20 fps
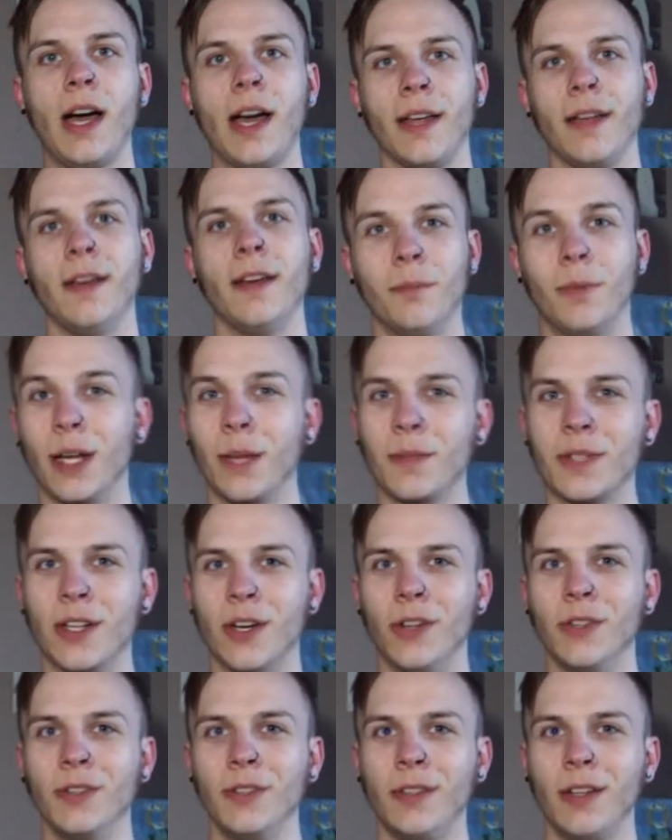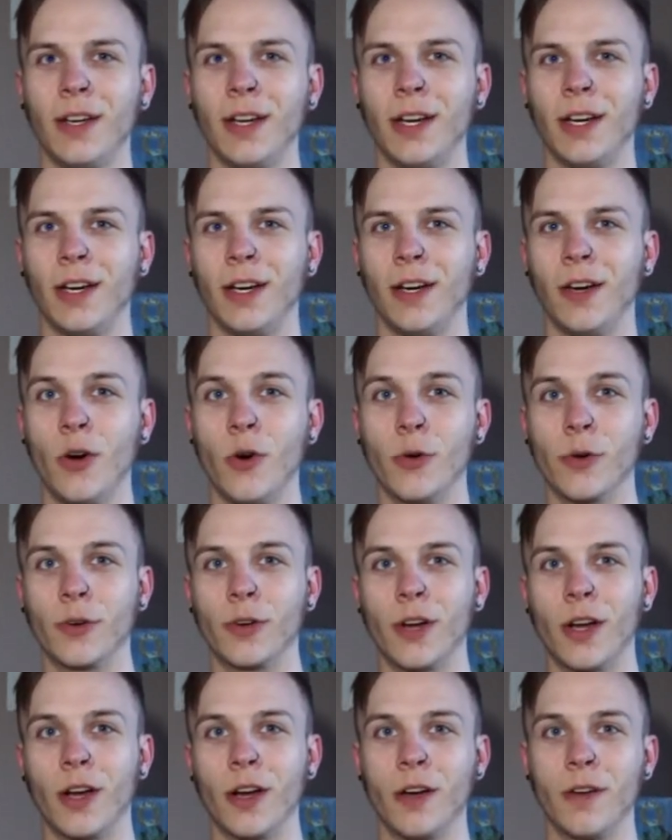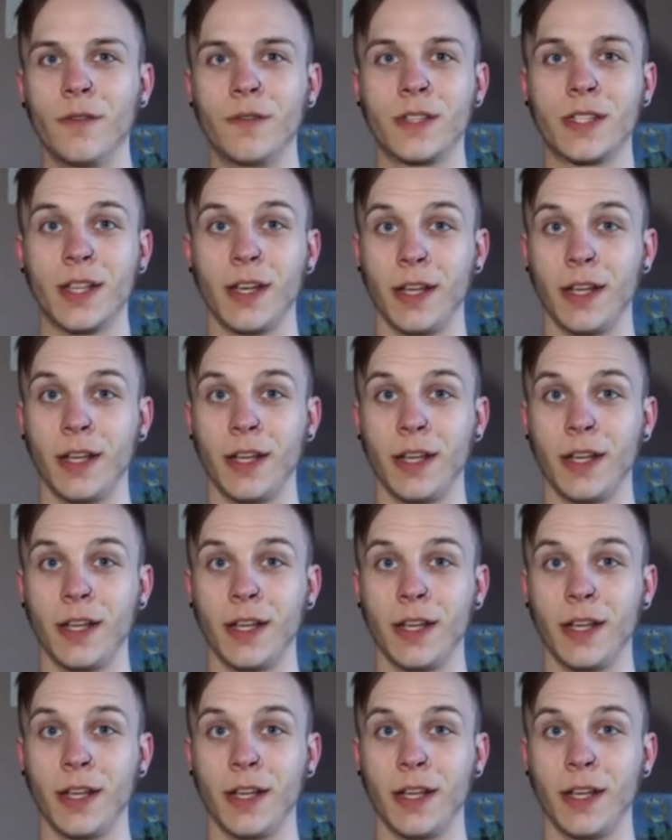Hi, my name is Dalton, owner of